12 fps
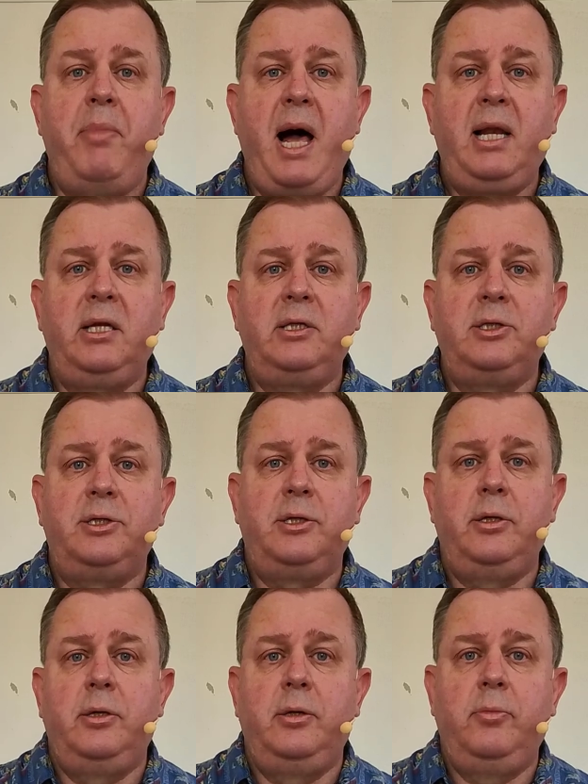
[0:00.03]

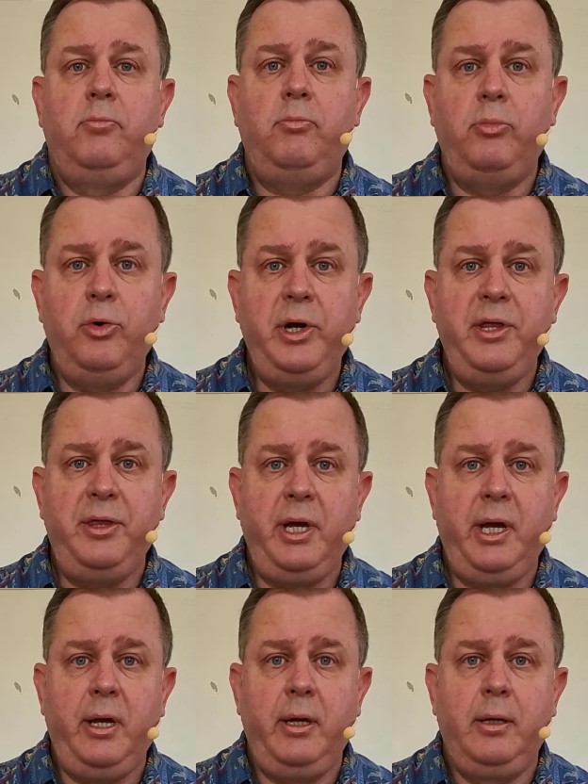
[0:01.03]
balanced
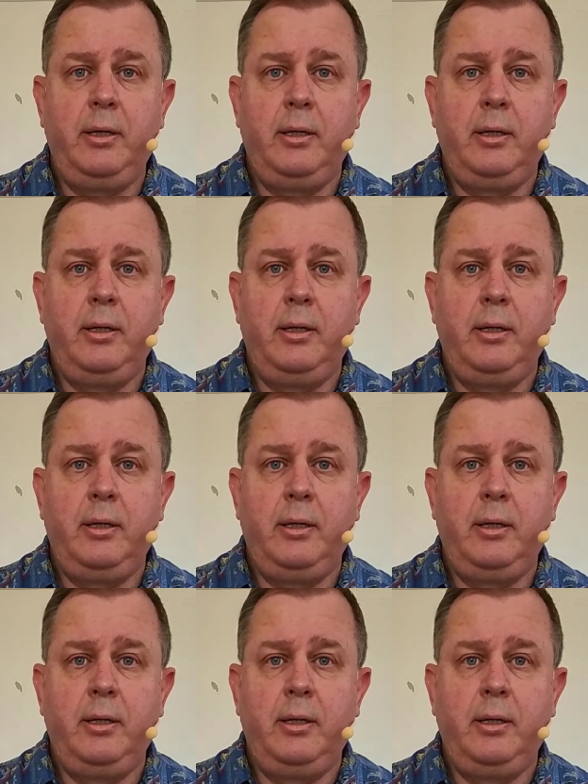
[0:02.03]
breathing.